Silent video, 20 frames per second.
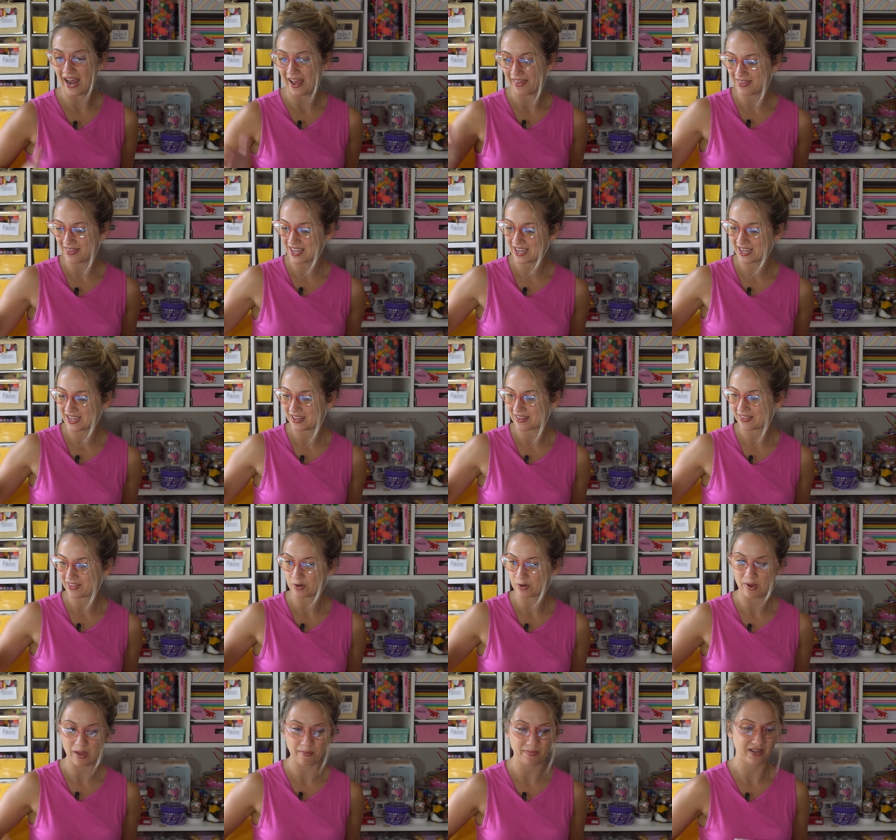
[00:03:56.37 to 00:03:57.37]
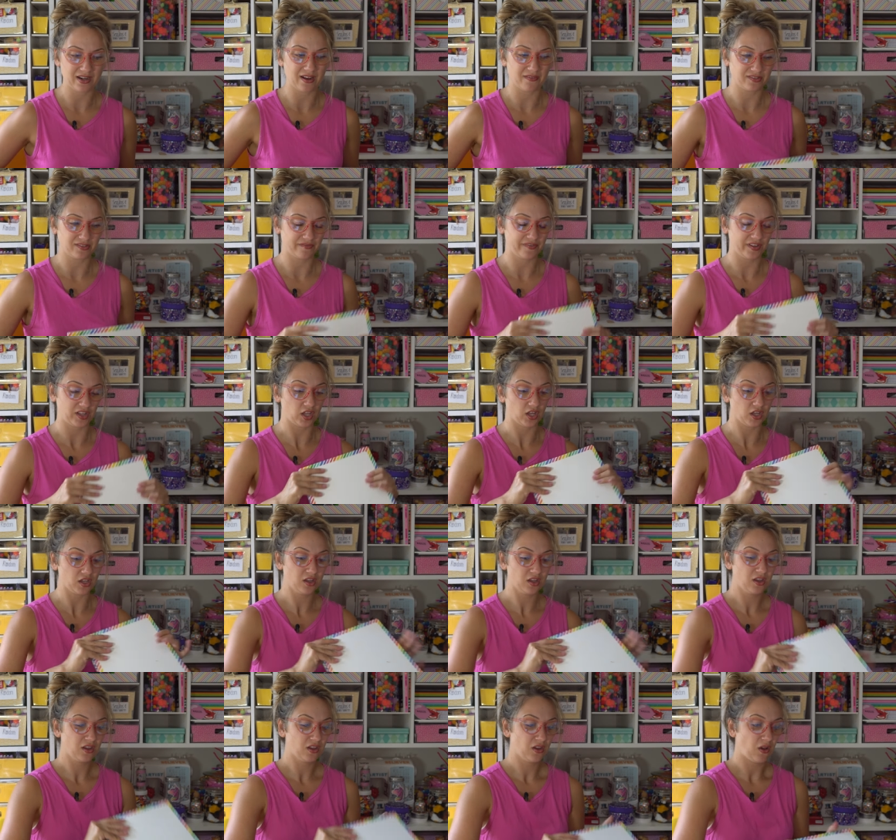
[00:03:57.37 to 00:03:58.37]
I think there might be enough to fill a
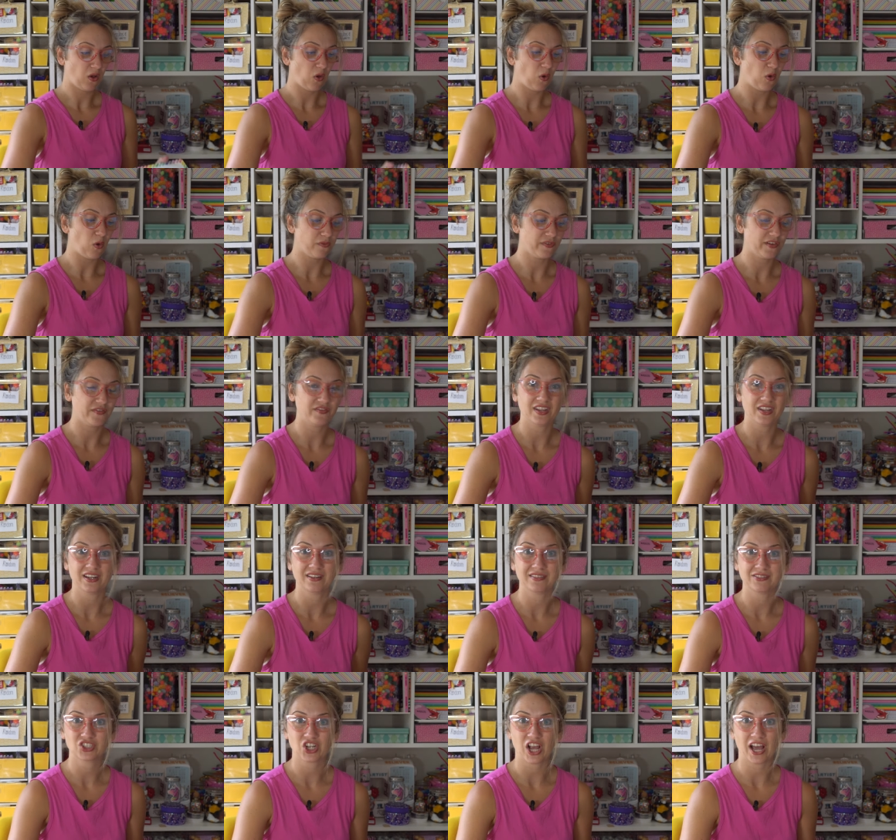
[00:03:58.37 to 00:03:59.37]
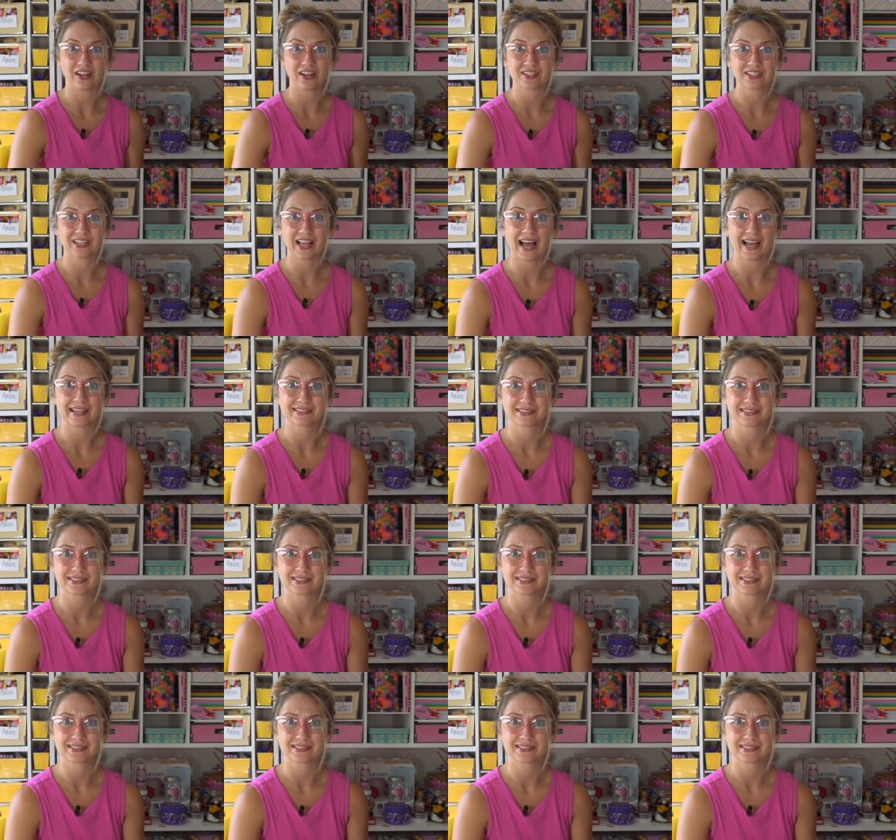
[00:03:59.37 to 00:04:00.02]
whole 15-child class